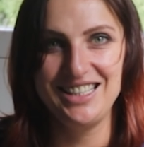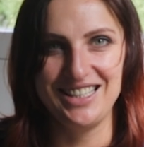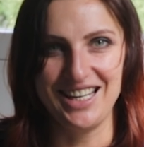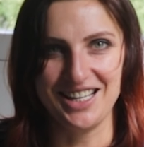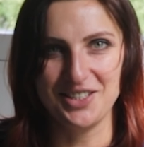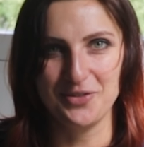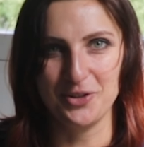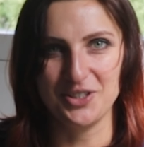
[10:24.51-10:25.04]

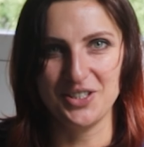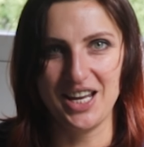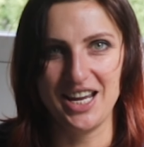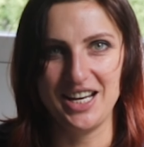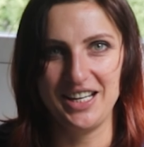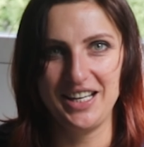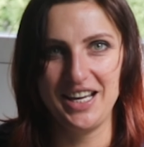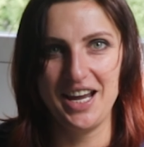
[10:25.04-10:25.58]
Thanks for
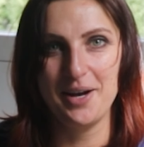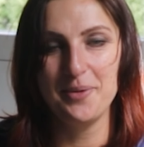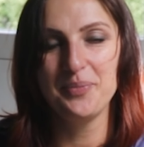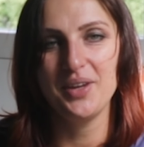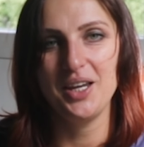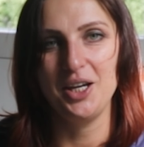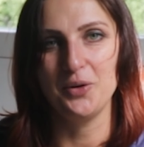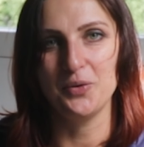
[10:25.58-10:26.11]
staying here.
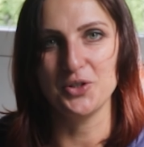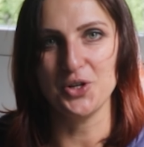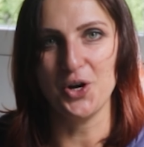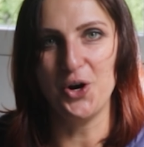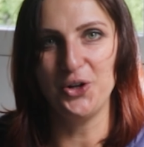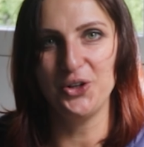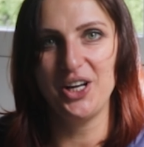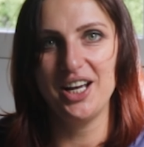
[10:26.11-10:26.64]
It was
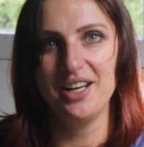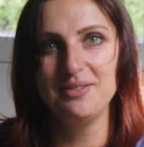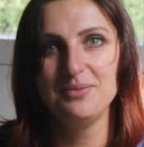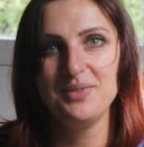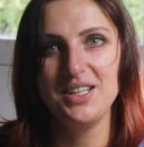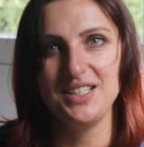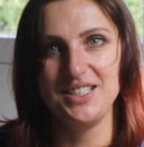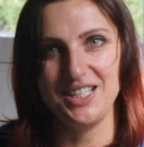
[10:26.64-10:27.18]
Olga.
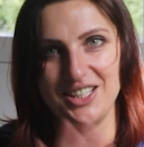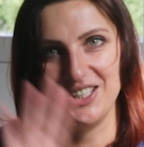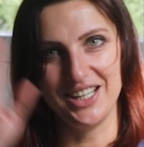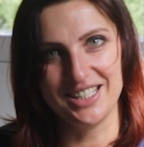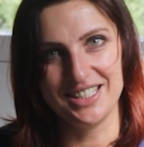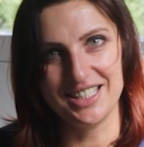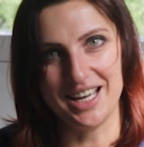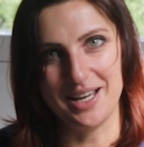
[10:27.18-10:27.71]
See you
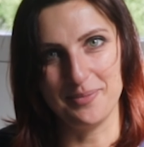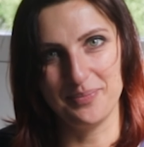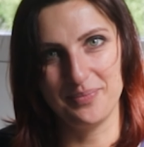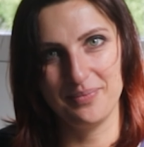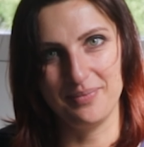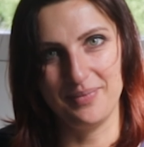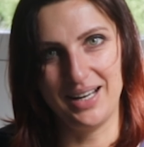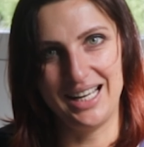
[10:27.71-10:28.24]
next
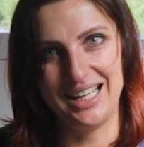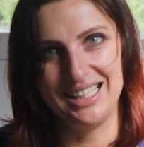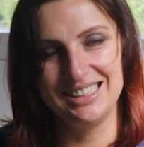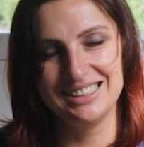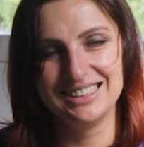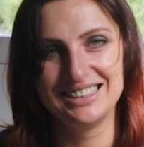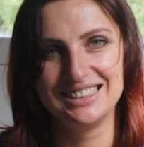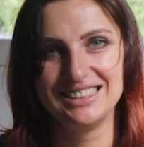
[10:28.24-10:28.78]
time. Bye.